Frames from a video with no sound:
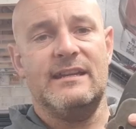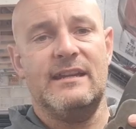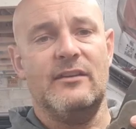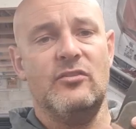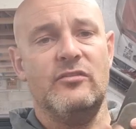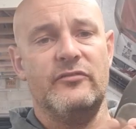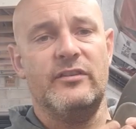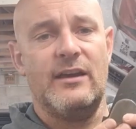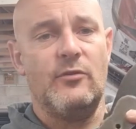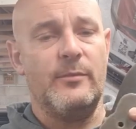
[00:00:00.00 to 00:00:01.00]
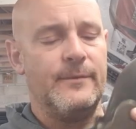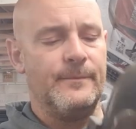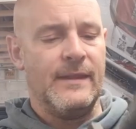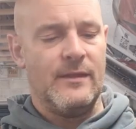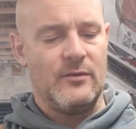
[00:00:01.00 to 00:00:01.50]
and covering that up,
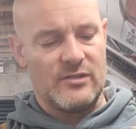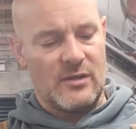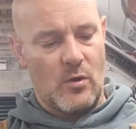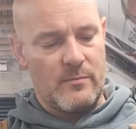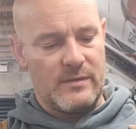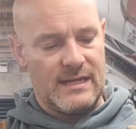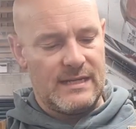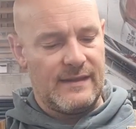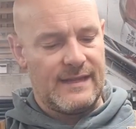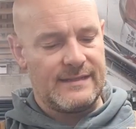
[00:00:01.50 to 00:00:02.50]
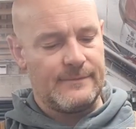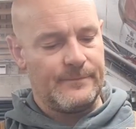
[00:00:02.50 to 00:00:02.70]
because I won't be needing that.